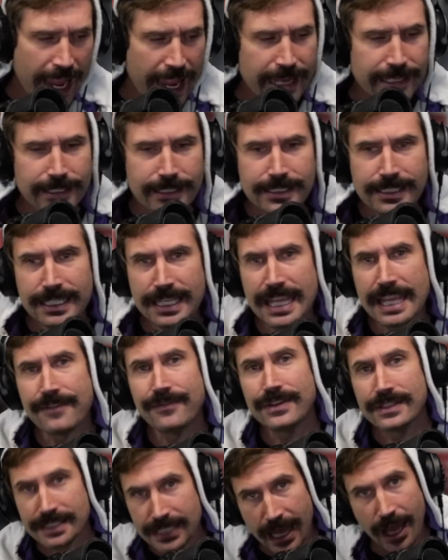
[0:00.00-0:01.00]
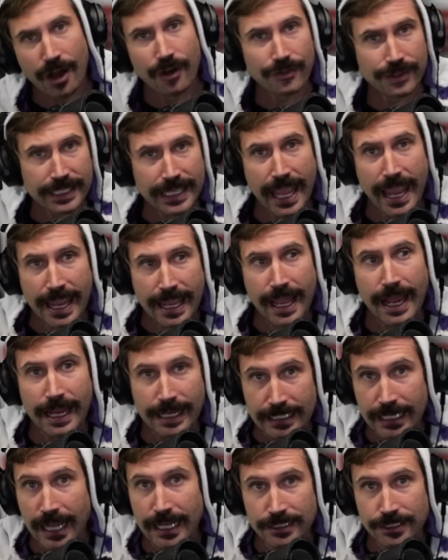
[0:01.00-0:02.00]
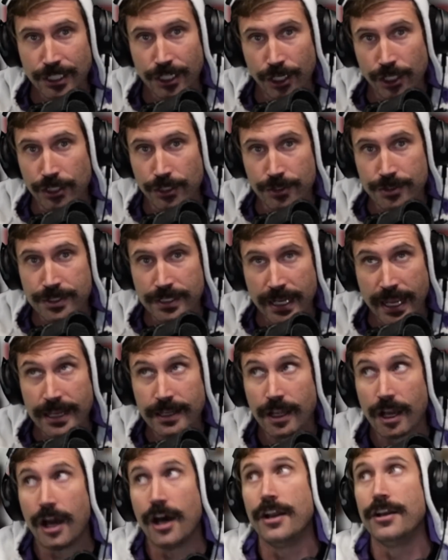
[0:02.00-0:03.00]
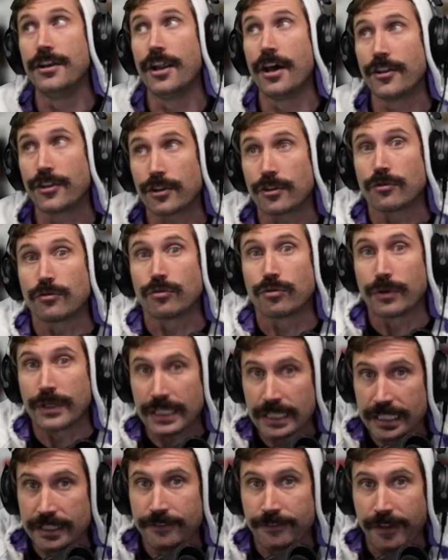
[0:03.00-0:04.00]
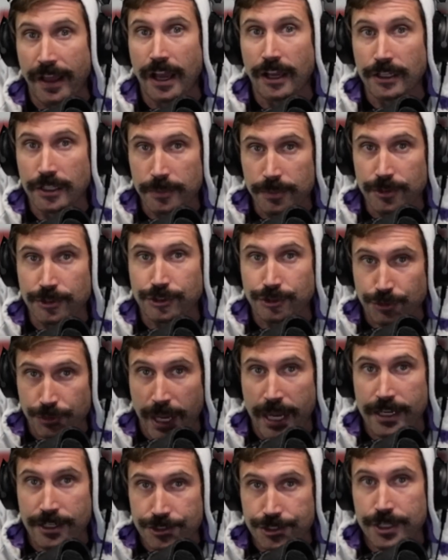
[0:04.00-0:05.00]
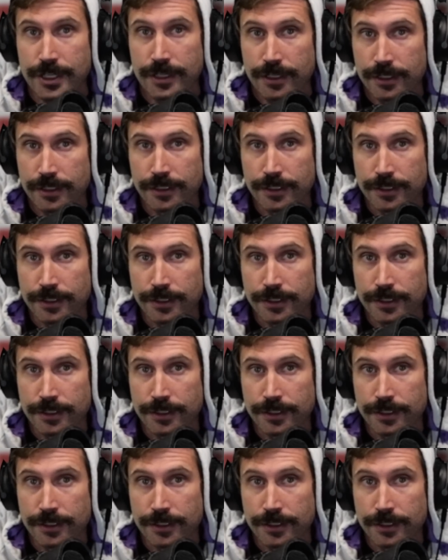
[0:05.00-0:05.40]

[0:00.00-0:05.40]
And does it even tell the AI not to hallucinate? Another really valuable strategy?